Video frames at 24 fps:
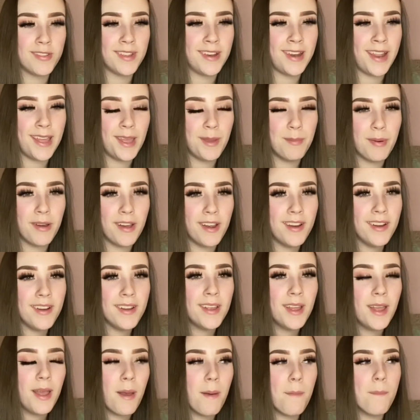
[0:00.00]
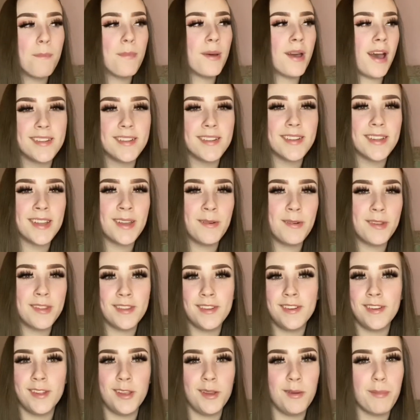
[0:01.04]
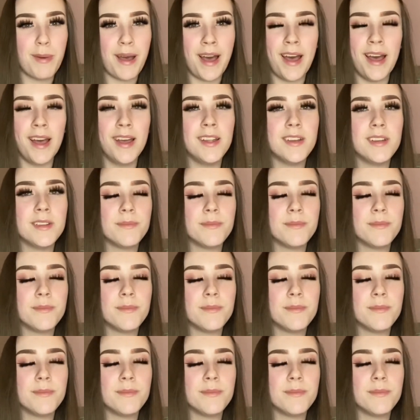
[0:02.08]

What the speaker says: labour, but it wasn't too bad.